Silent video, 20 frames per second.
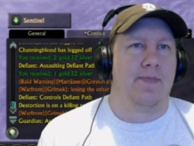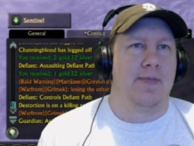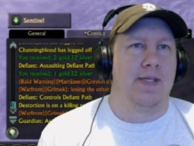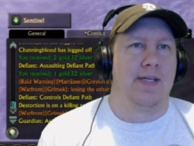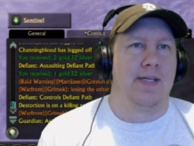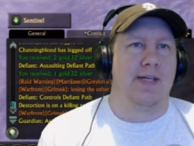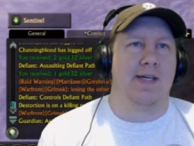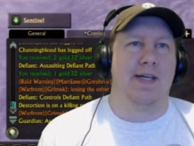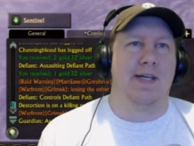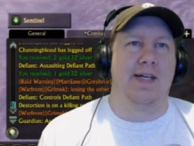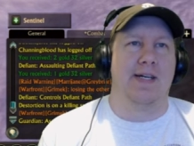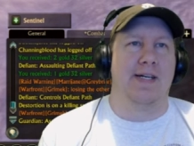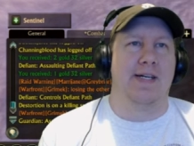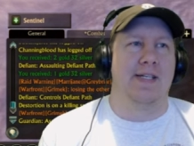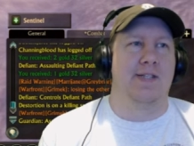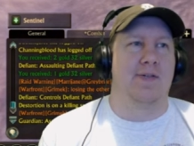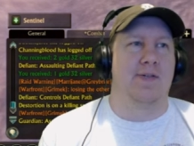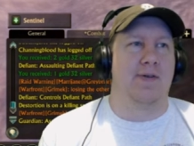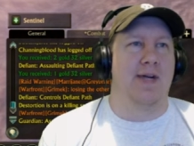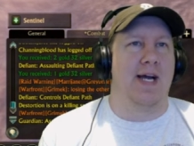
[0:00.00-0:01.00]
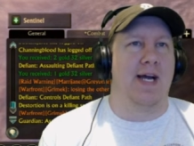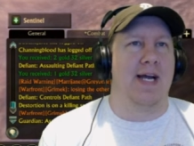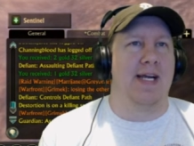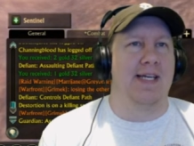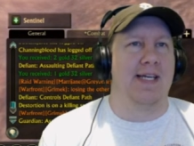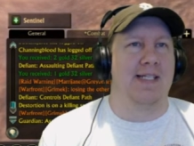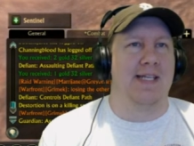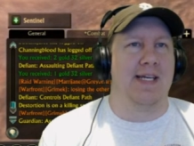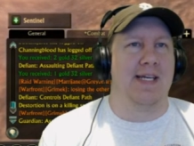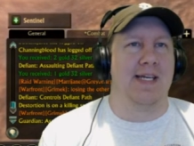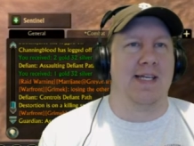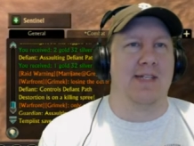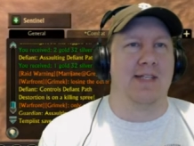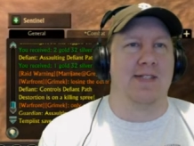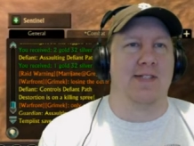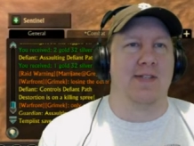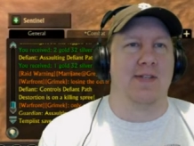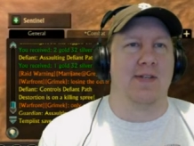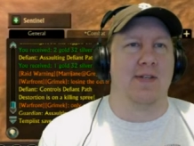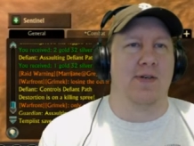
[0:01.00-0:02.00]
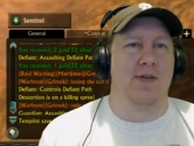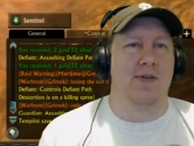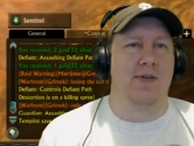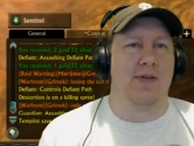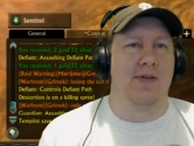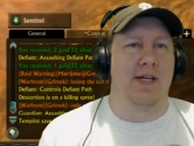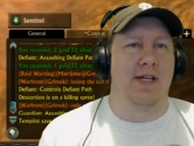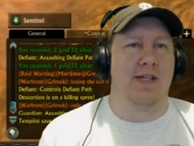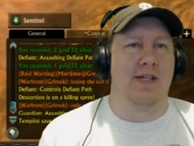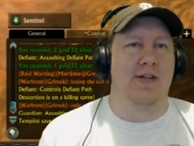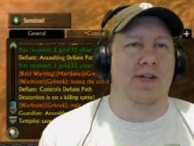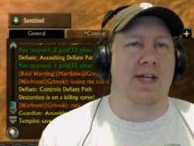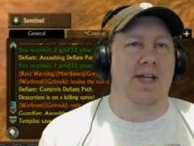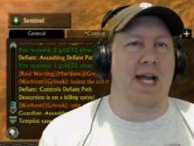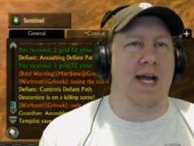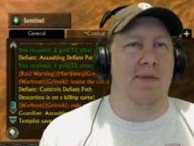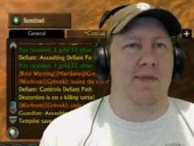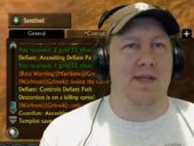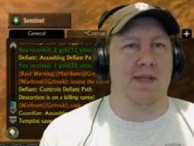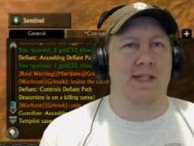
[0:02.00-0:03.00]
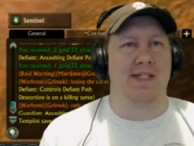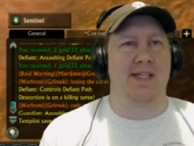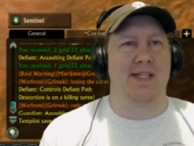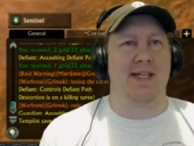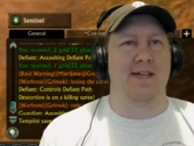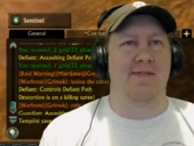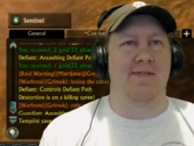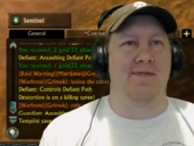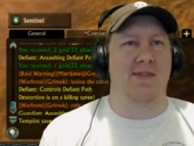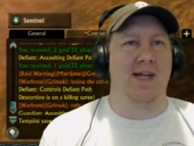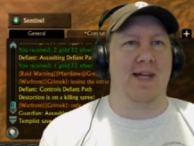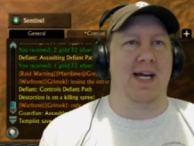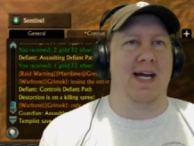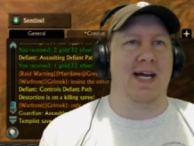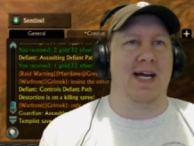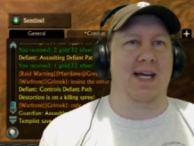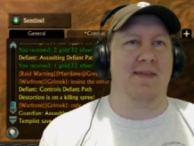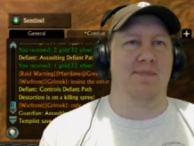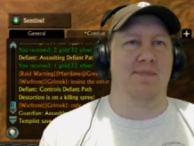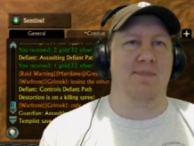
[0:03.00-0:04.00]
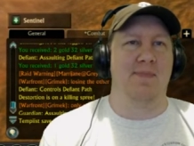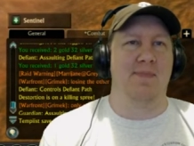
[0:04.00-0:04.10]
Uh, and it's right at the end, too. And they're capping the second flag.